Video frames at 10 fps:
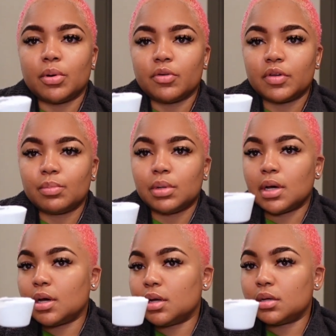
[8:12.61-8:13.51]
Perfect
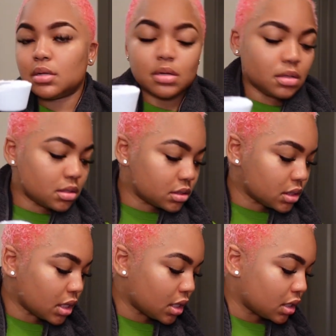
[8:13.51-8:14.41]
Blonde looks
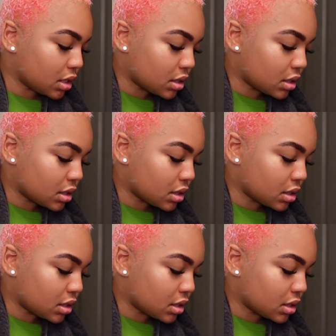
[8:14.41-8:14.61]
like.